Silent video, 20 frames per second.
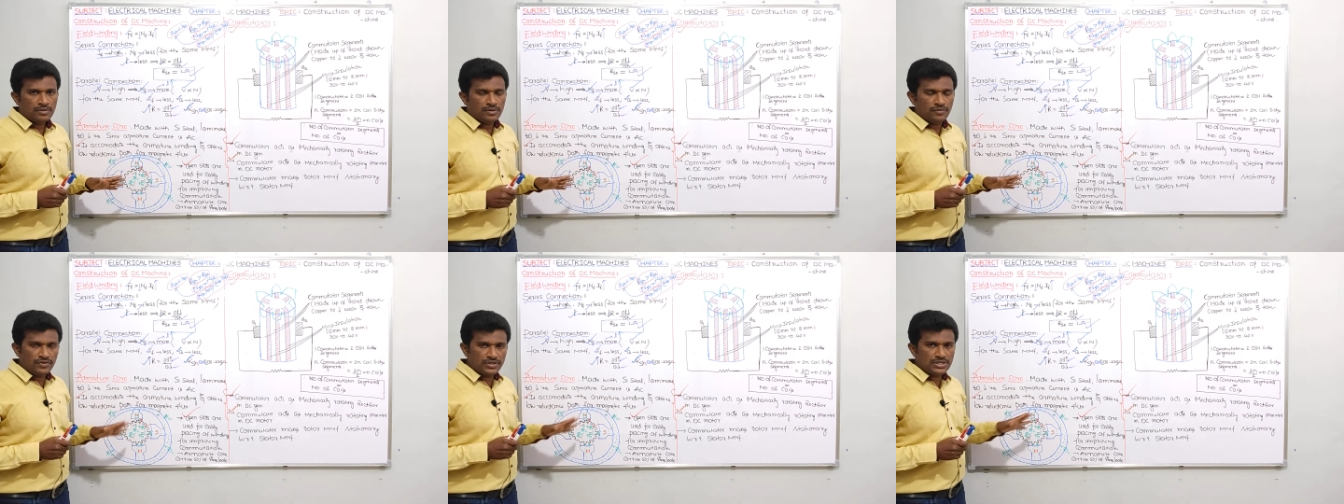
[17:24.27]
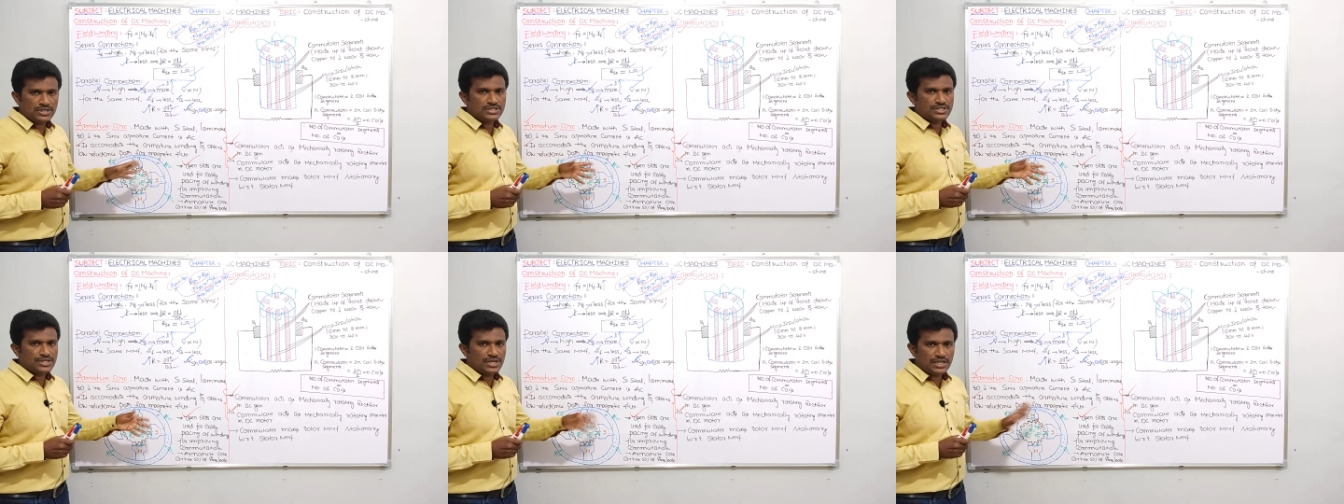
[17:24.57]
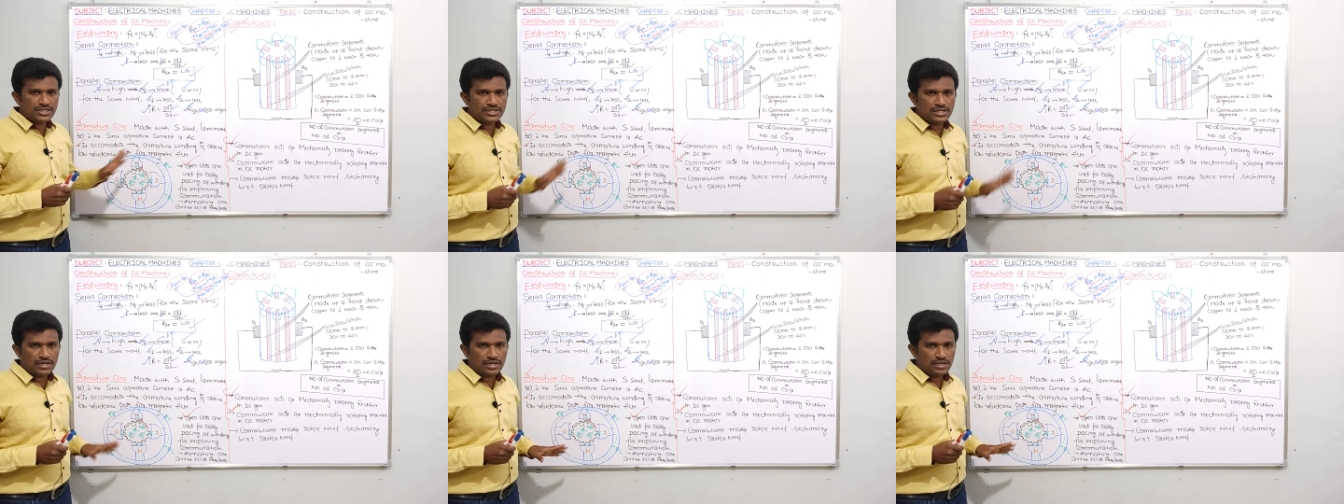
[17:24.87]

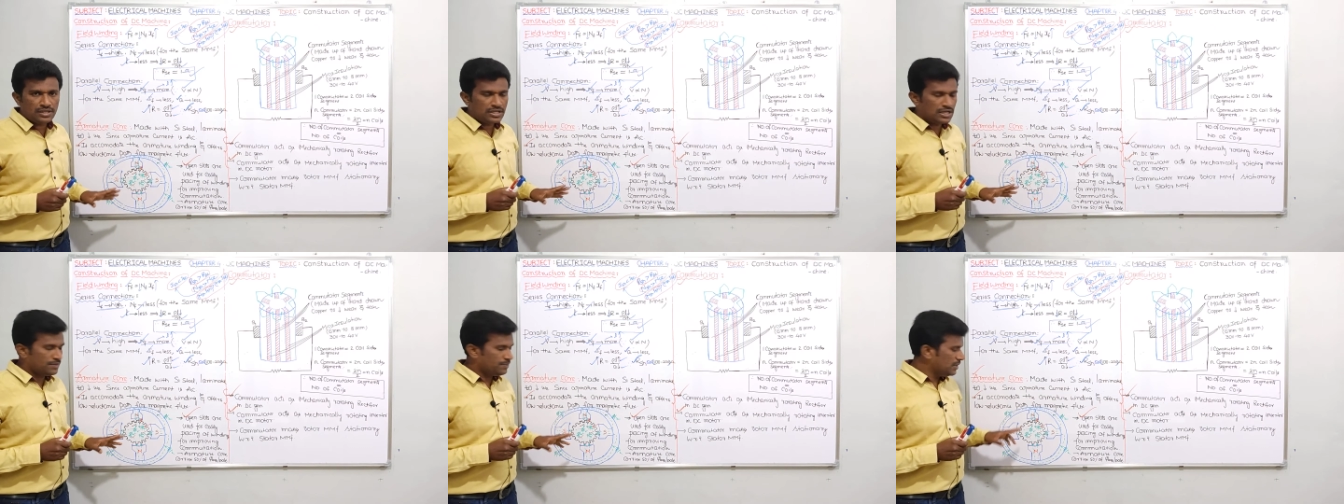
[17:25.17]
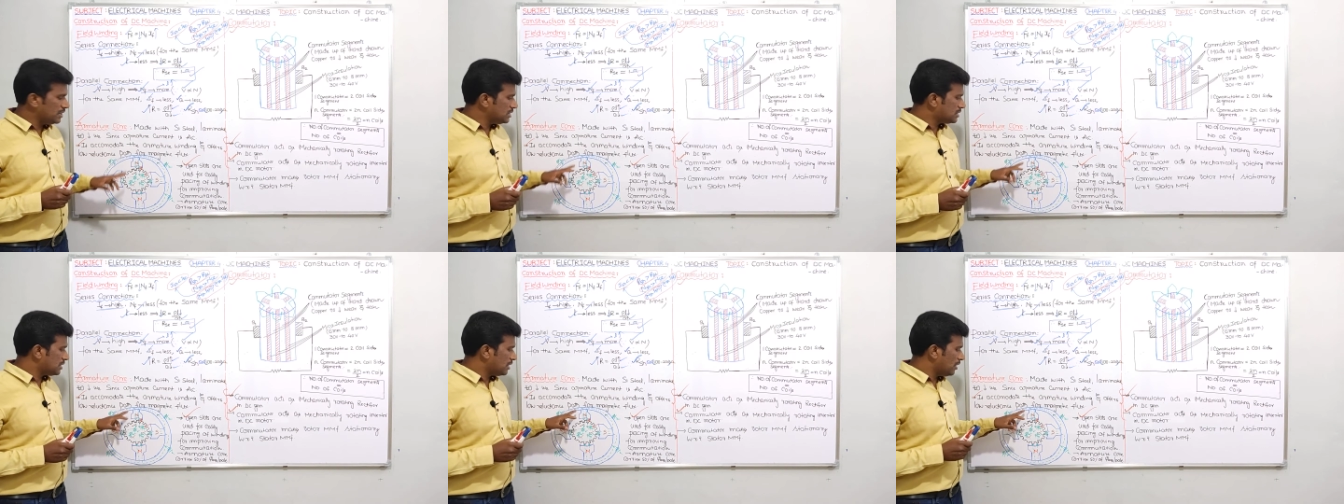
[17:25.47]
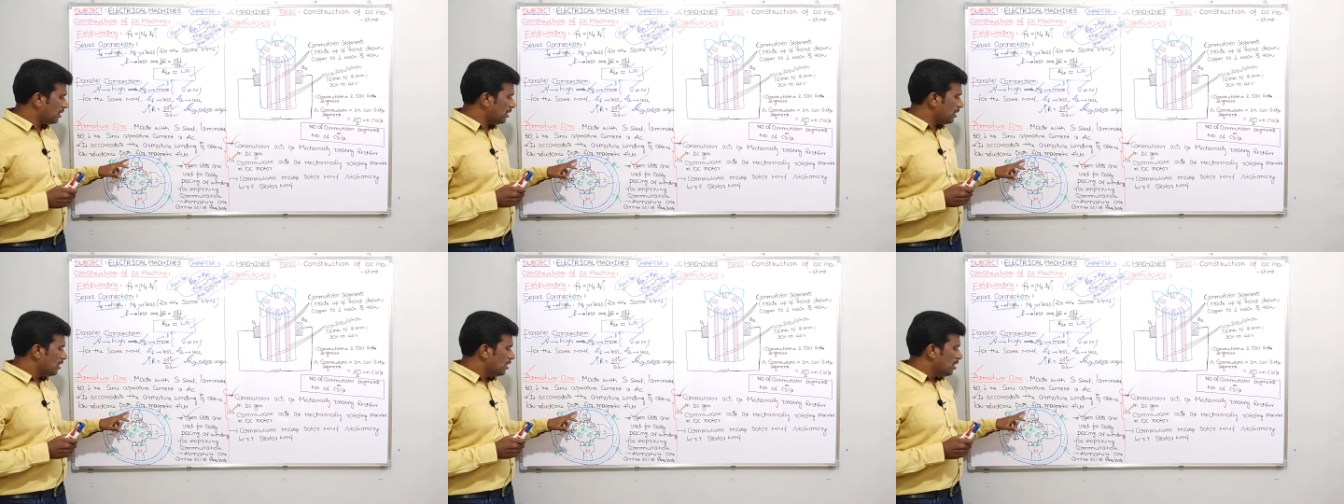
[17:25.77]
That means
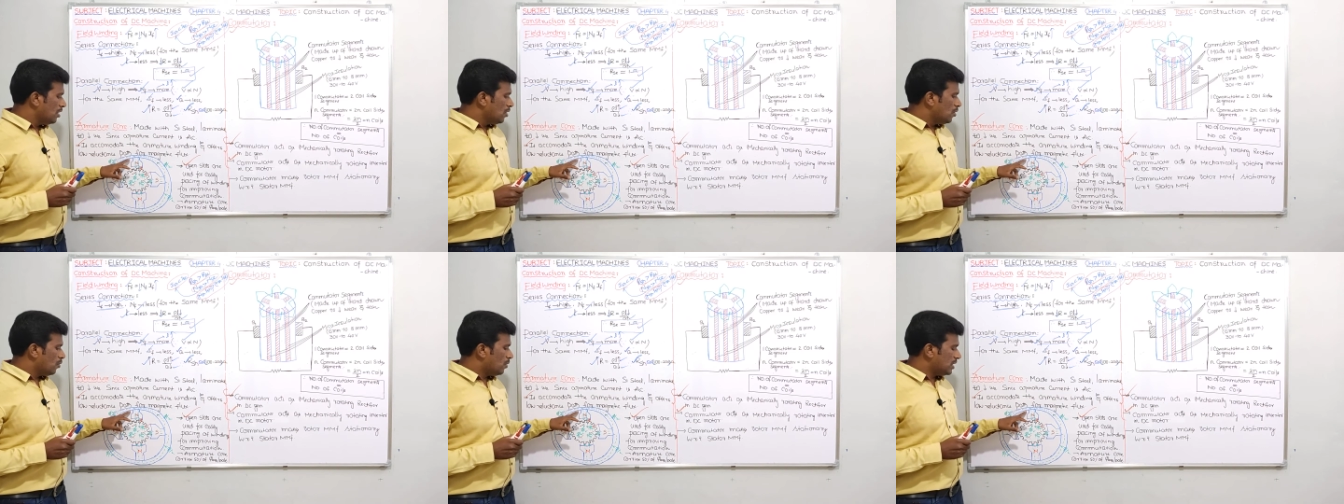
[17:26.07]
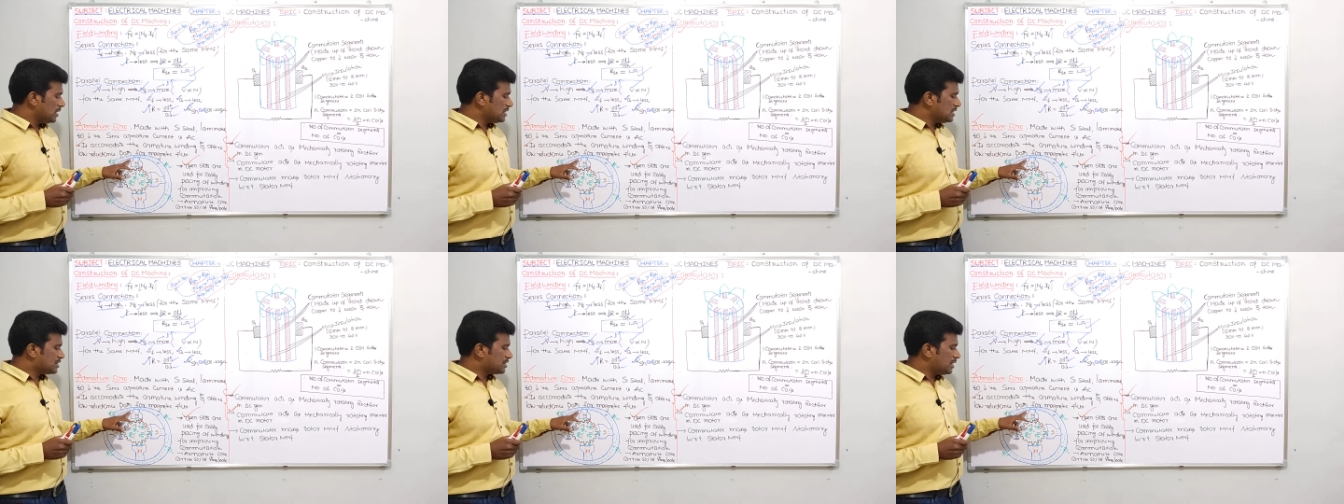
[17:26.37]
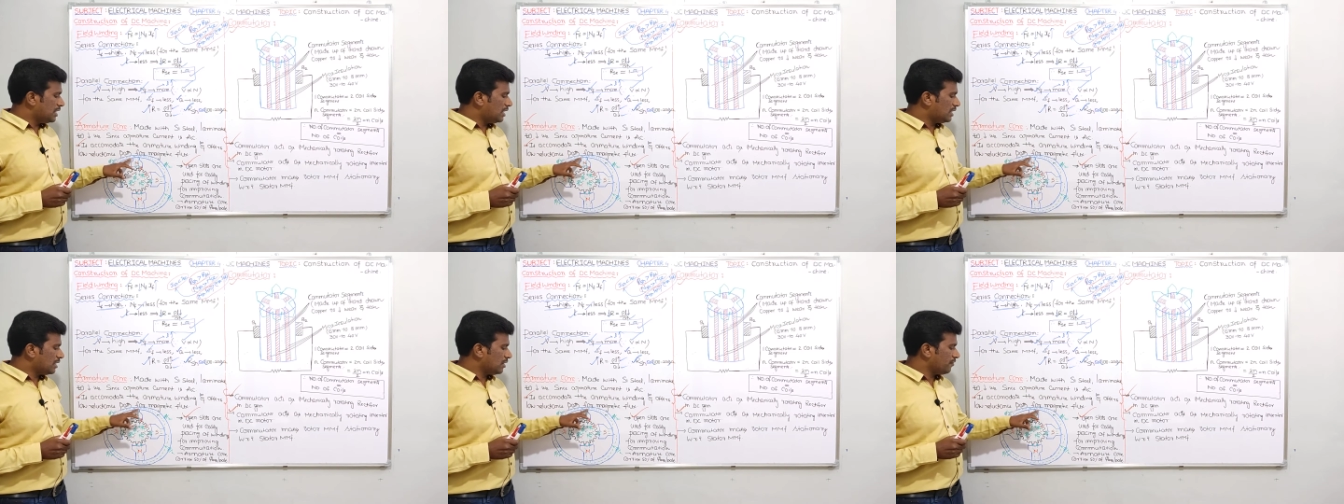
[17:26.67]
what is the
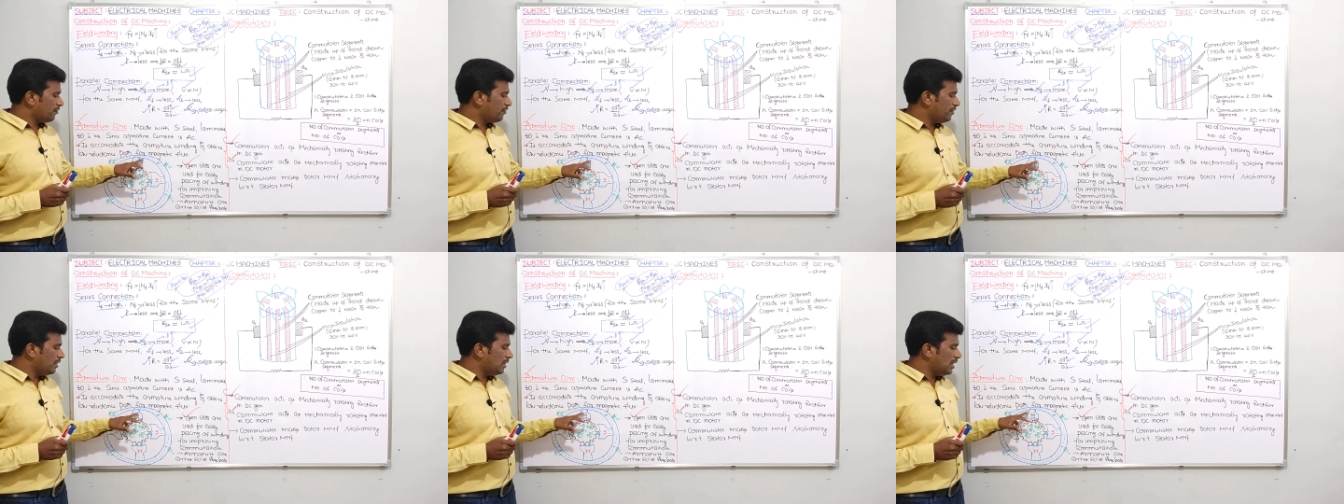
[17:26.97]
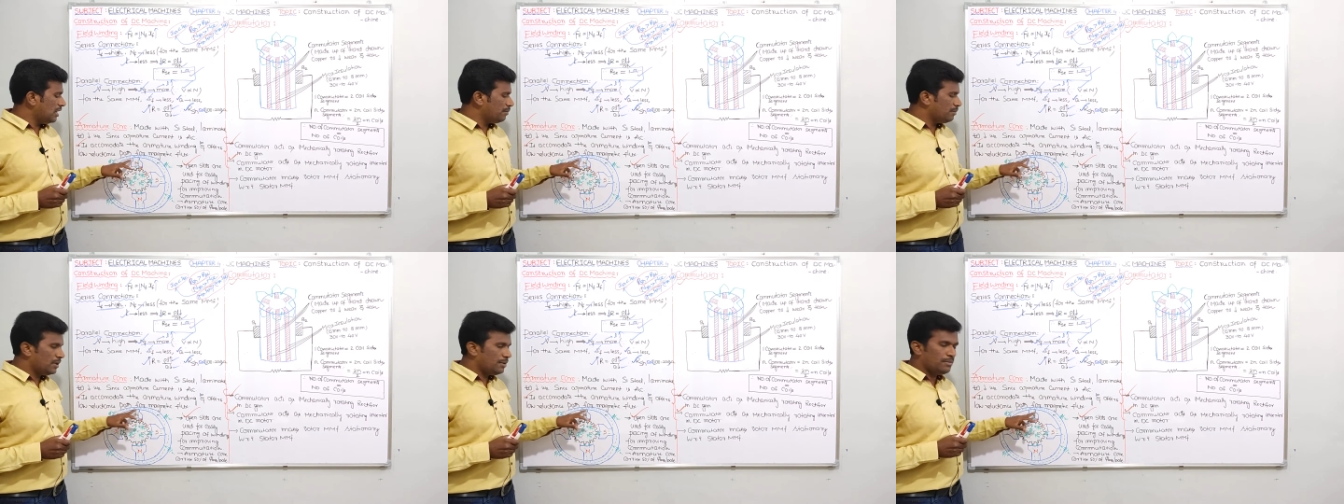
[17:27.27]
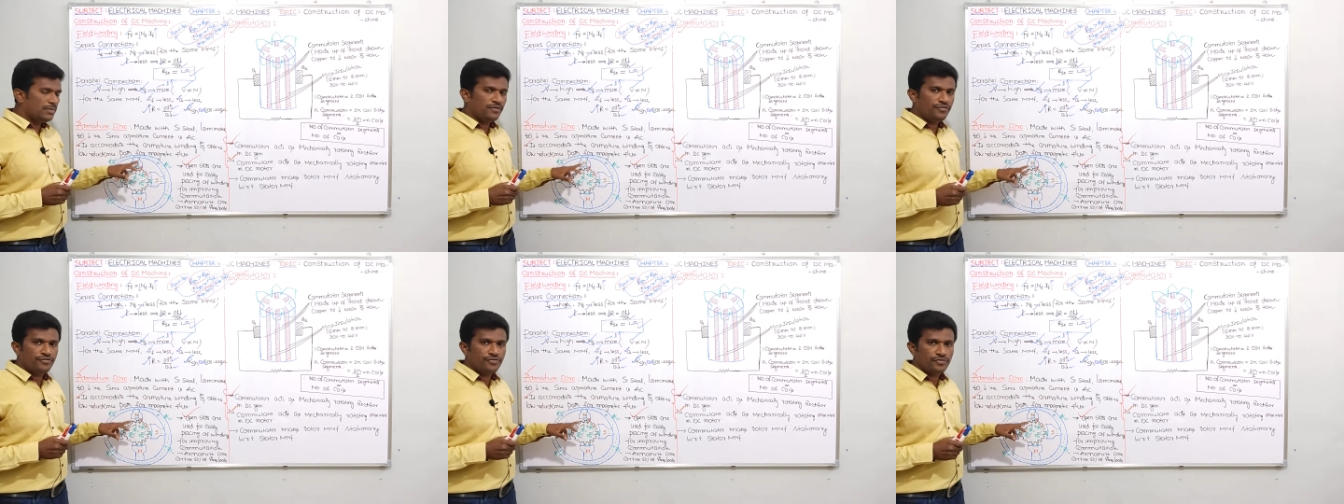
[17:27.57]
stator field
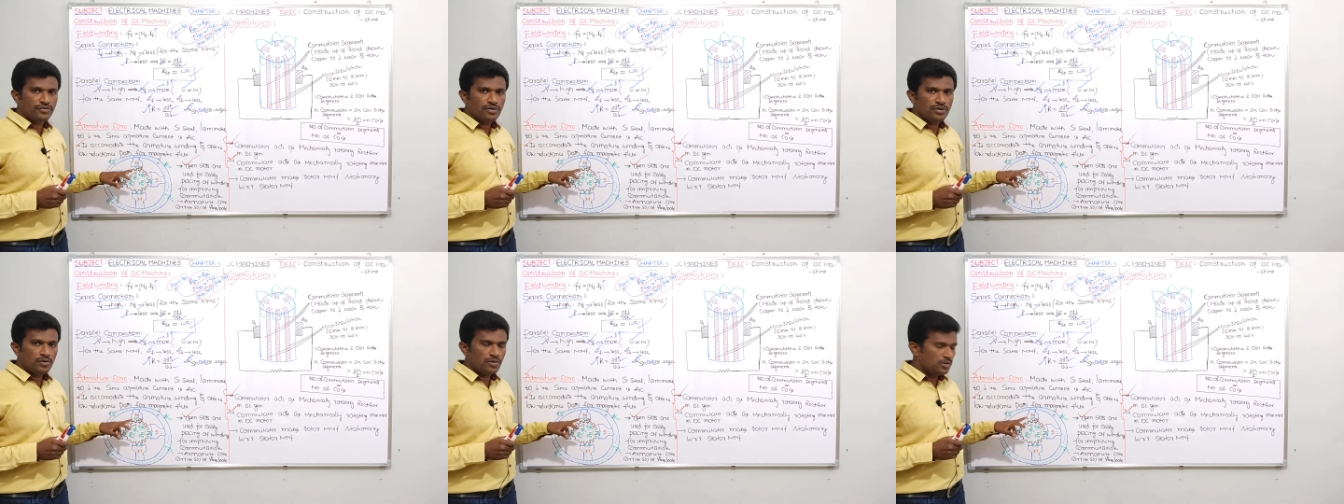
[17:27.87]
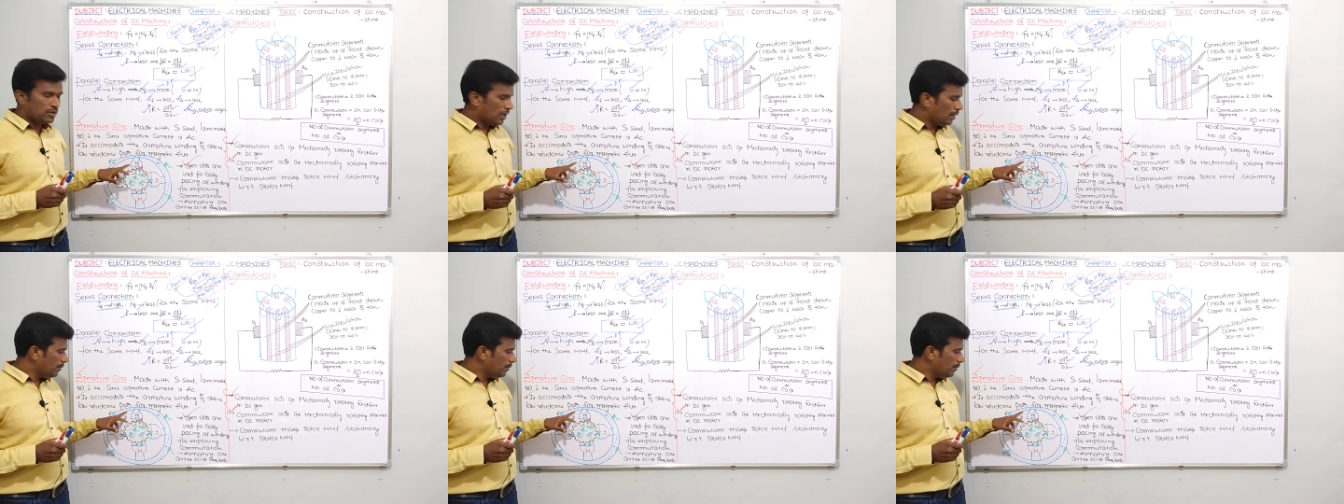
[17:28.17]
MMF?